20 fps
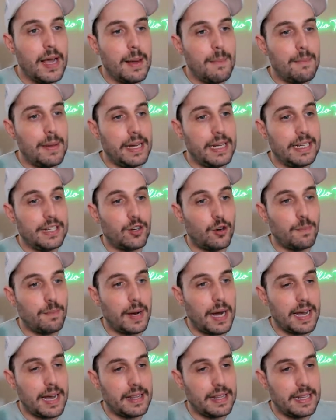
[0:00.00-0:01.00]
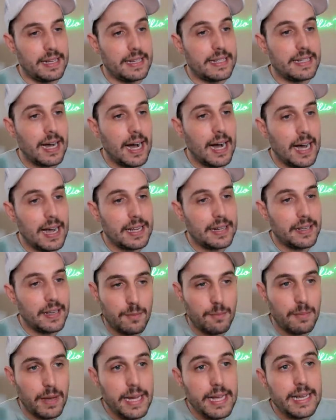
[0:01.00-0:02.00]
Many don't buy that he died.
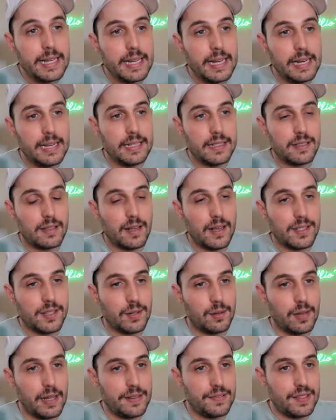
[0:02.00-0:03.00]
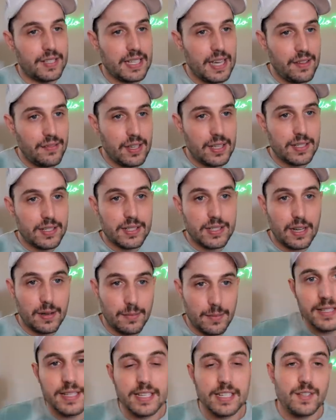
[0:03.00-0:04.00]
Many Canadians lost their life savings,
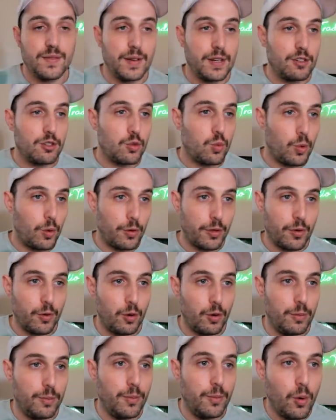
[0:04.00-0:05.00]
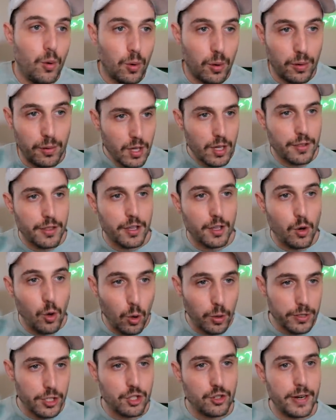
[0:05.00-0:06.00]
some six figures worth or more. The
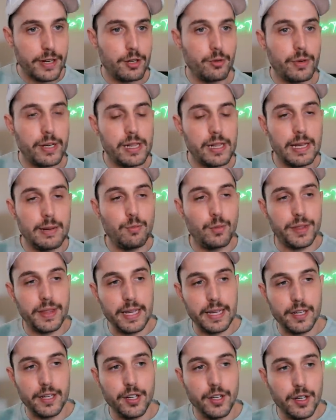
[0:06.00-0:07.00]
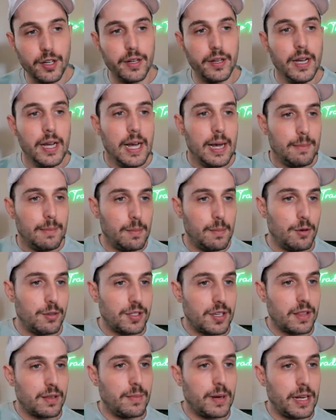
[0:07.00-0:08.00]
courts tried to reclaim what they could, but
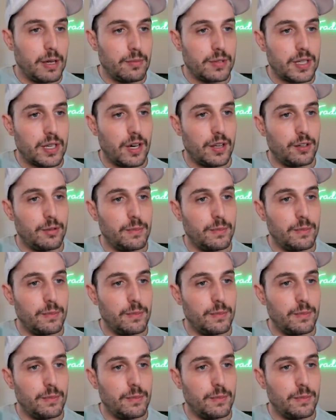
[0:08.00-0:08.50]
most of the money was gone or